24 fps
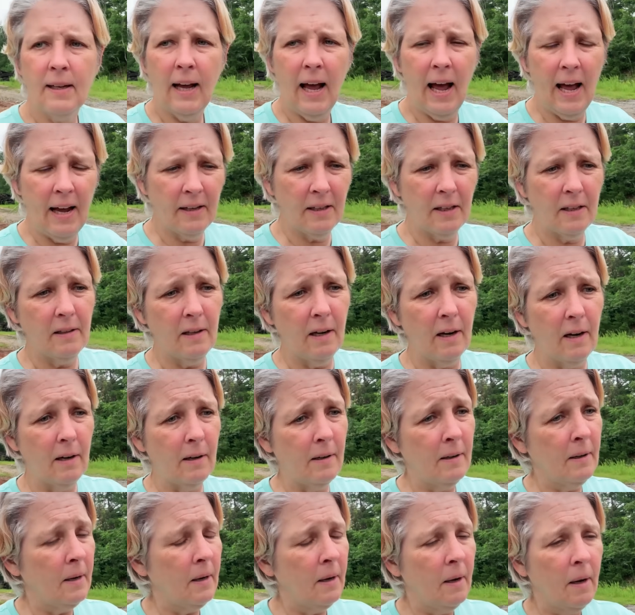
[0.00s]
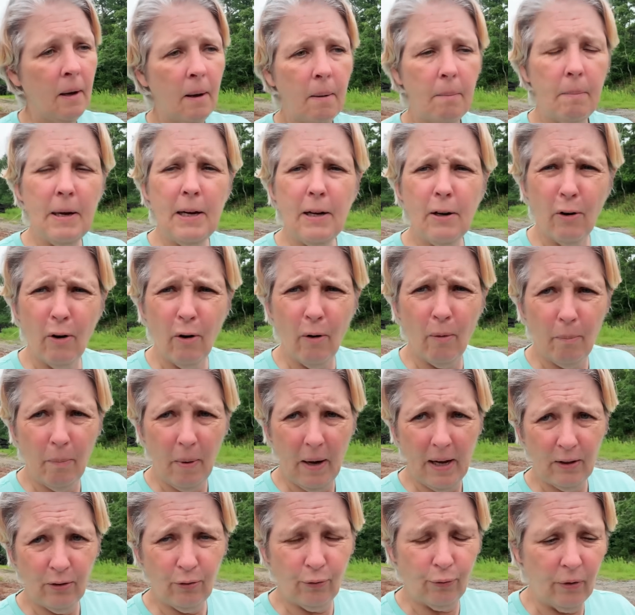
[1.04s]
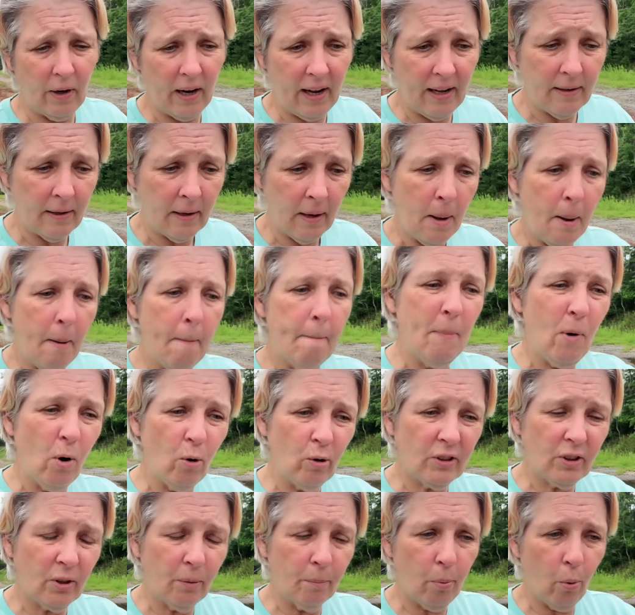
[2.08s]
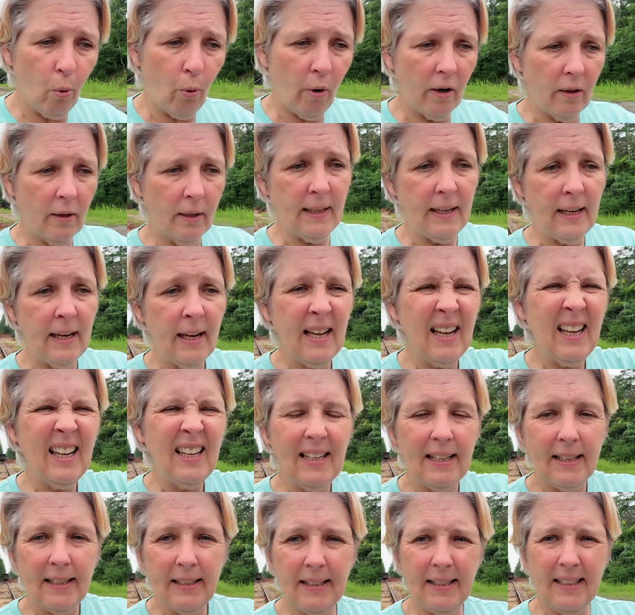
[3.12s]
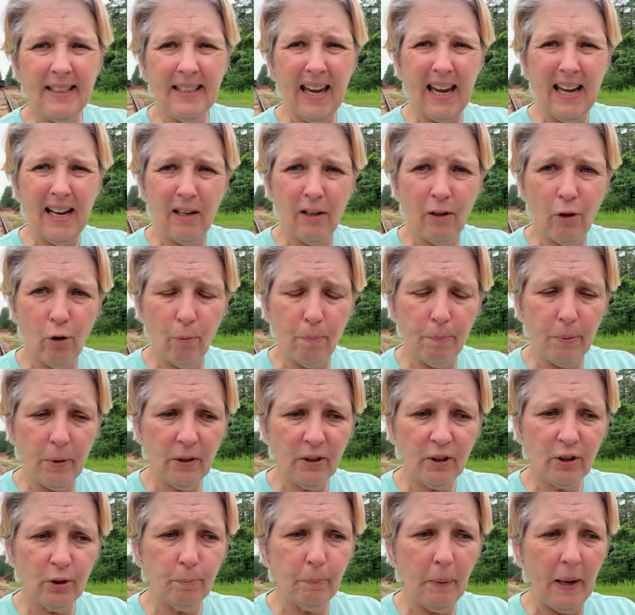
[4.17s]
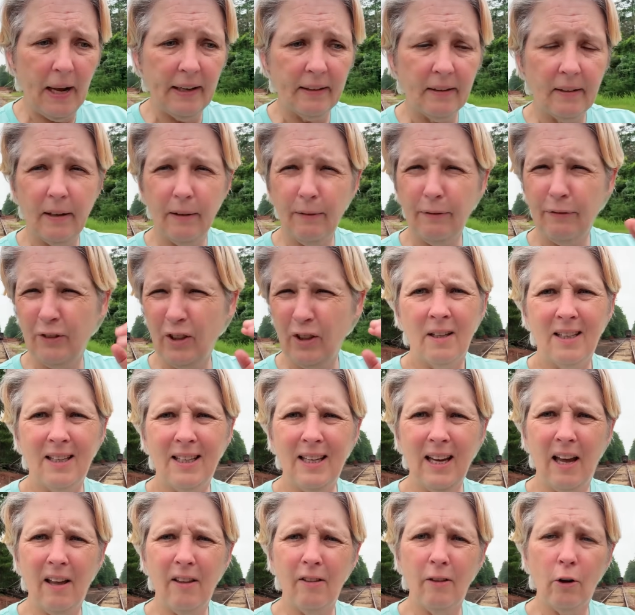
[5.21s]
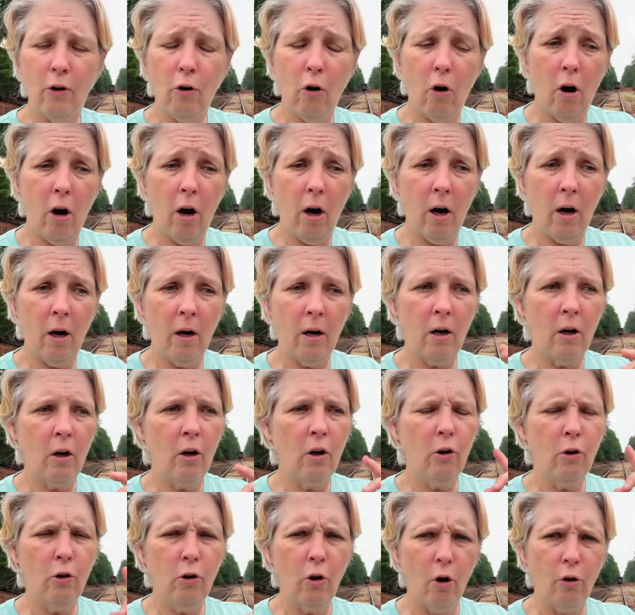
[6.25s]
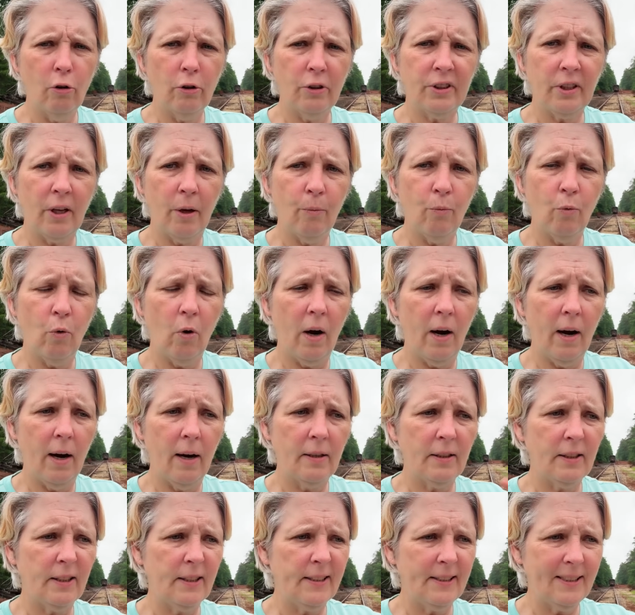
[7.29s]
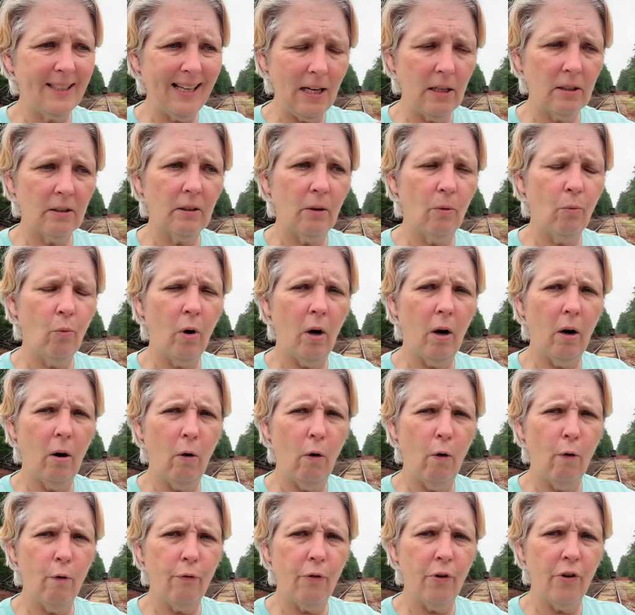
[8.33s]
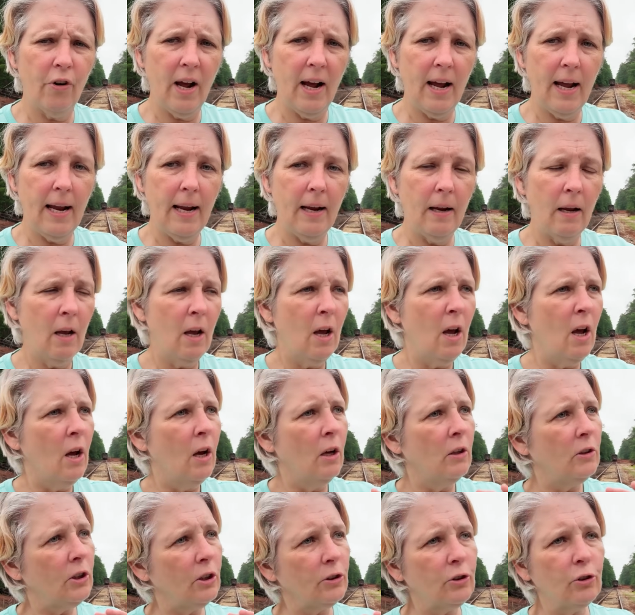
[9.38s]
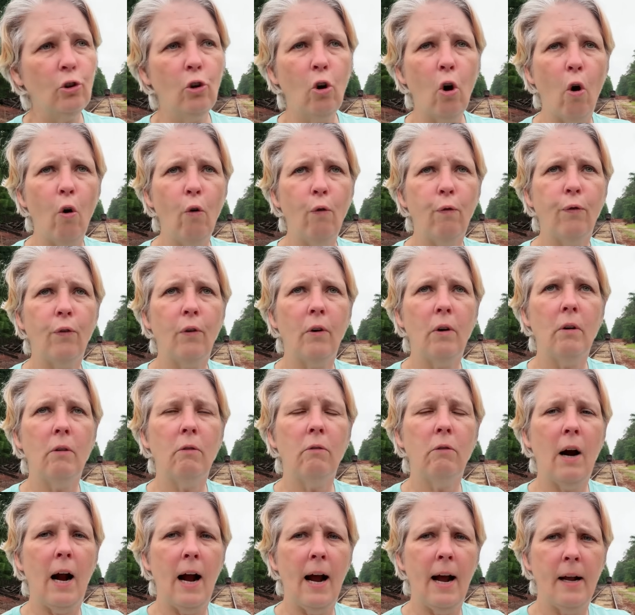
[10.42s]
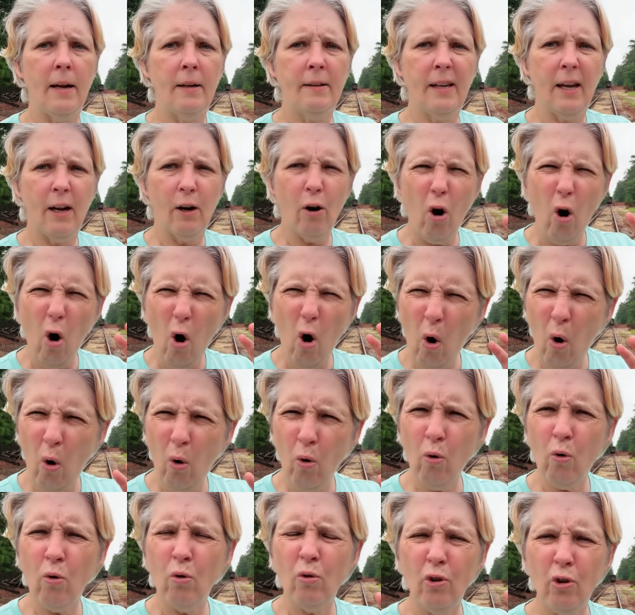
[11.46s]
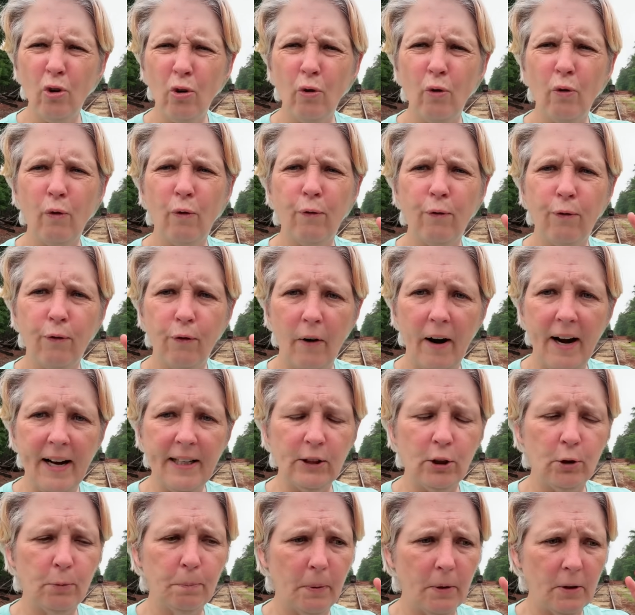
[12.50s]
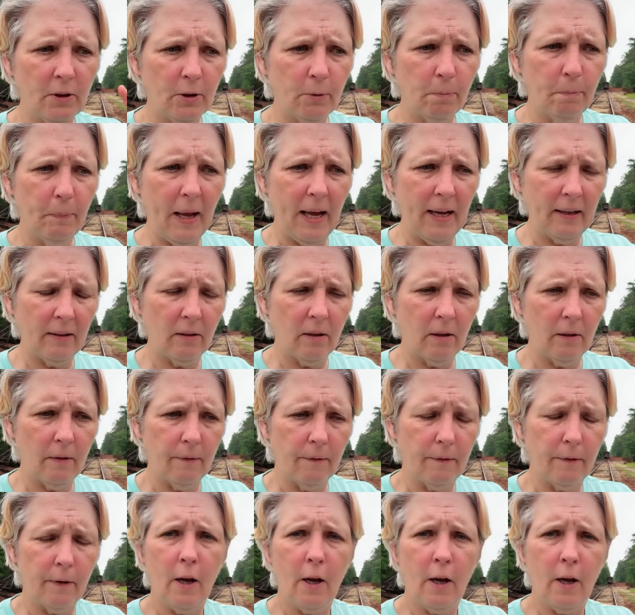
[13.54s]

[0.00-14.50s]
Hang in there. Be your own best friend. Most importantly, get a new perspective. Get in the car, go somewhere, stay somewhere overnight. Just go for a ride, get a whole new, fresh perspective.